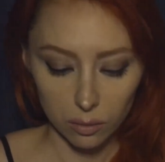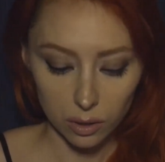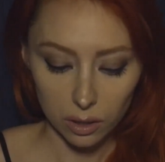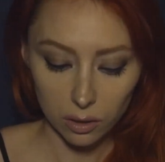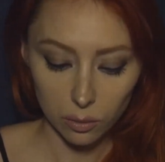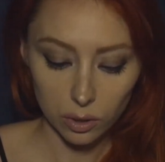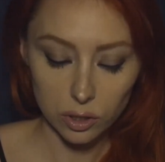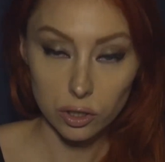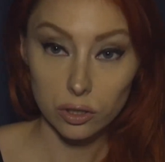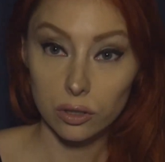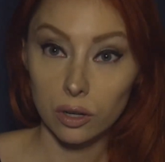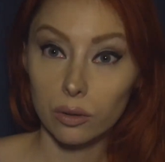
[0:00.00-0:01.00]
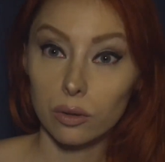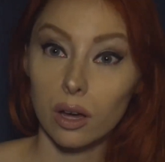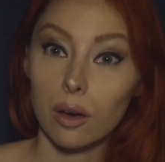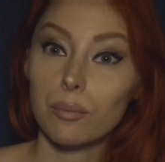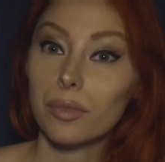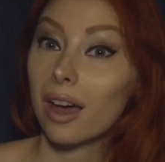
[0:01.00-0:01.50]
And I want you to know
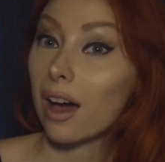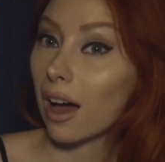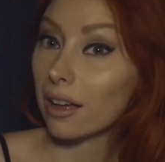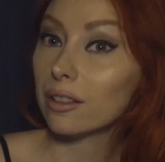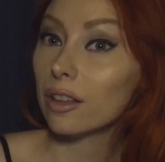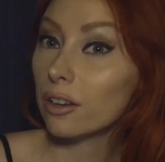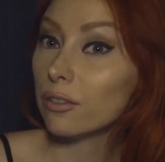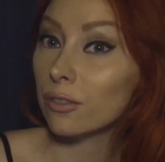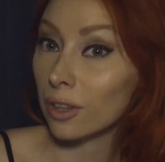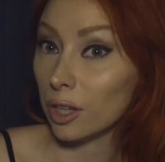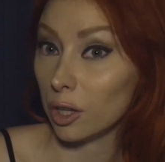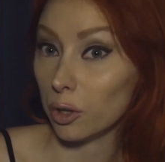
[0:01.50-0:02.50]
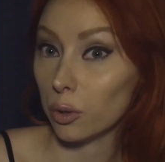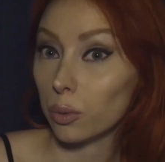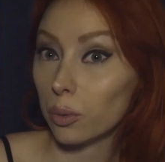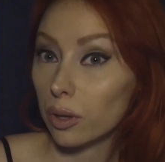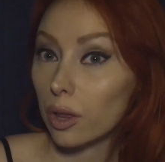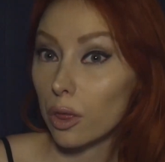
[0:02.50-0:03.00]
that I love
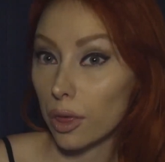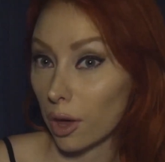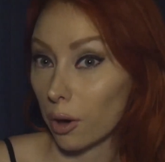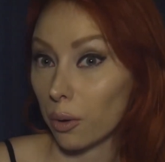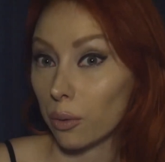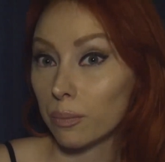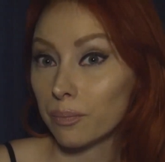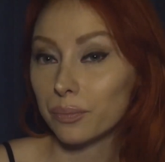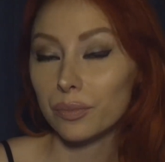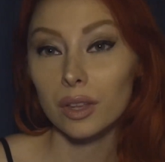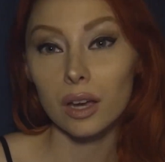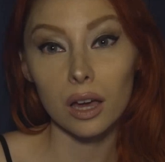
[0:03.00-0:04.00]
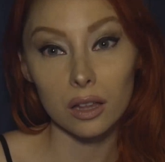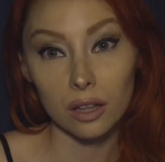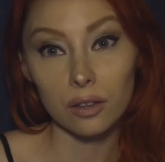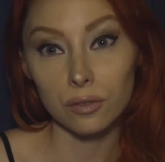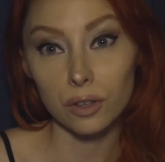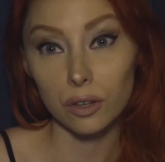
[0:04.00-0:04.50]
you, though. I
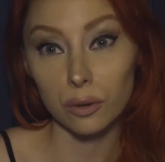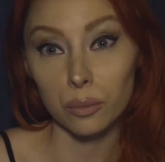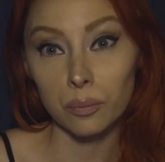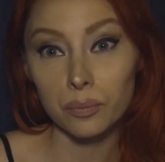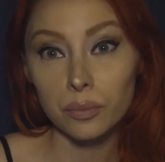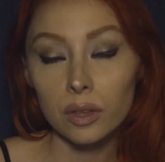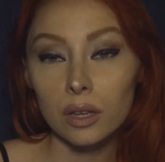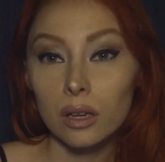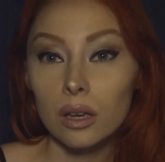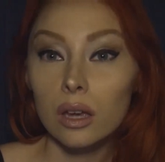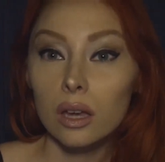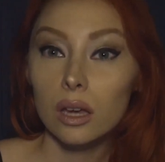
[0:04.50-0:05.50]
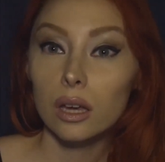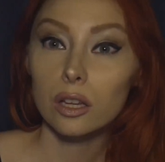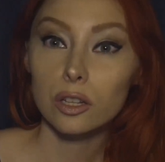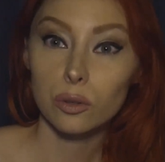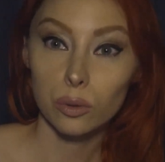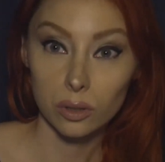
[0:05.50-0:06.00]
love you,
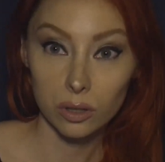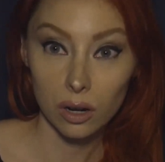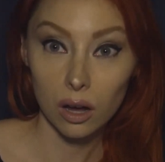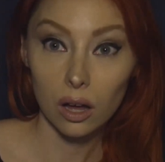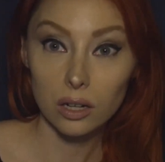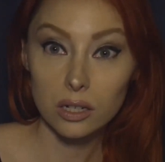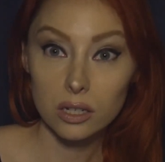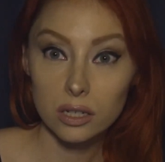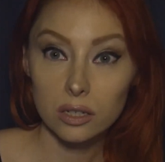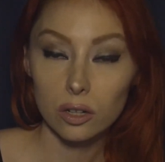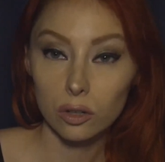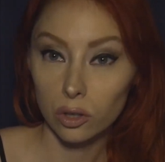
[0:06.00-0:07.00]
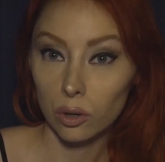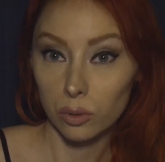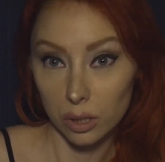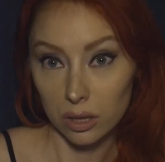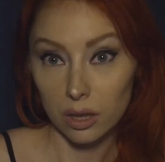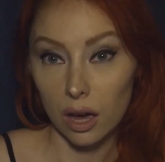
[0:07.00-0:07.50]
and you are not alone
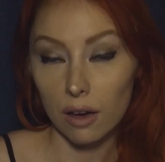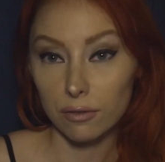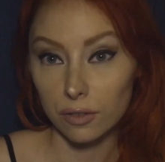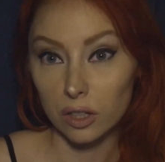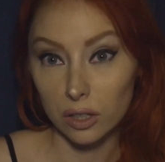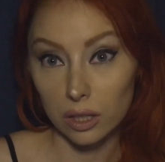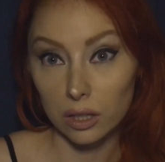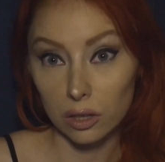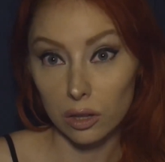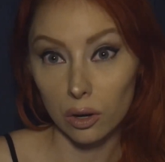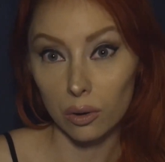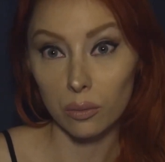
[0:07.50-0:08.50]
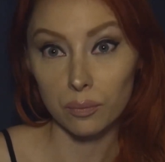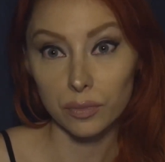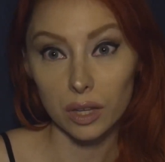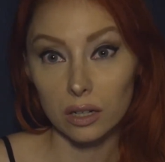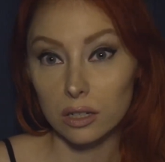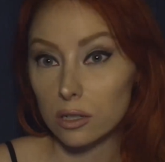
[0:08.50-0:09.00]
in that feeling, though,
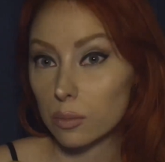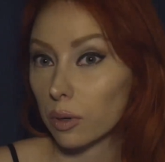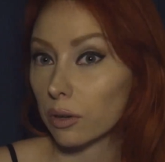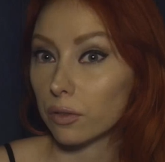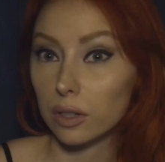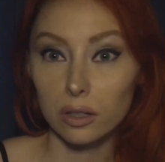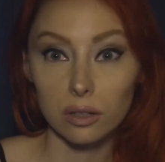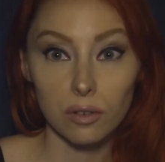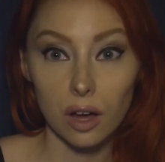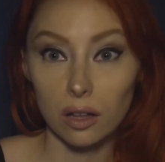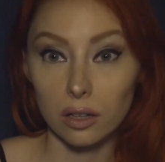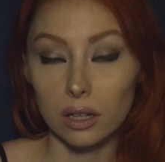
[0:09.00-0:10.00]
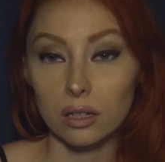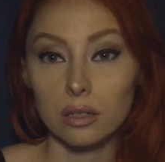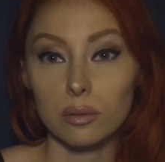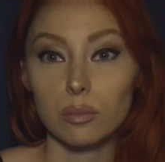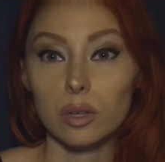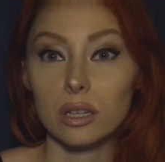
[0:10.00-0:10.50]
and it's perfectly valid,
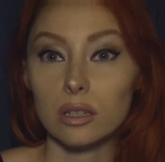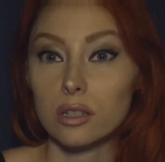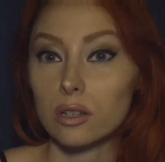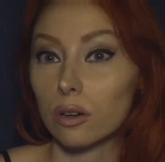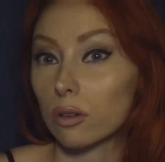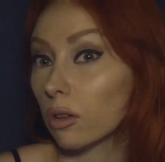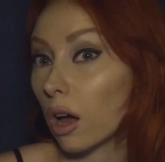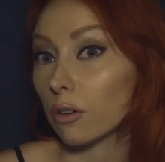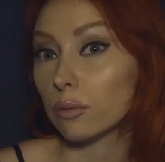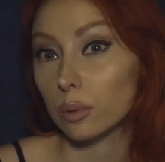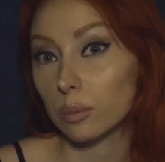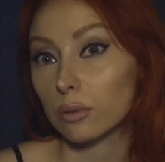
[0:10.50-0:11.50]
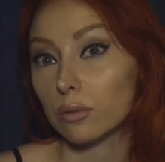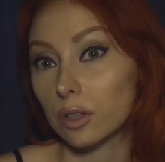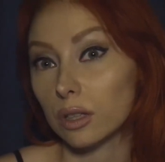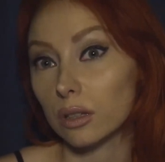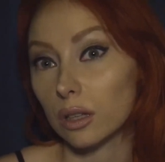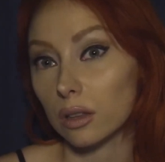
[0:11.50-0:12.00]
because there are a lot of people
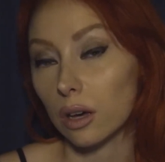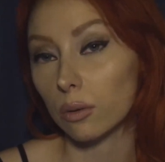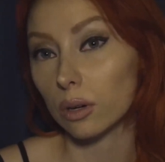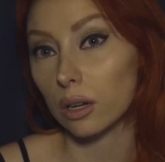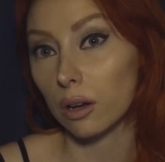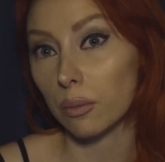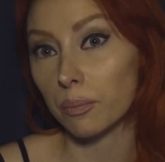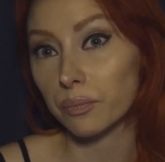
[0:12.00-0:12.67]
feeling like that right now.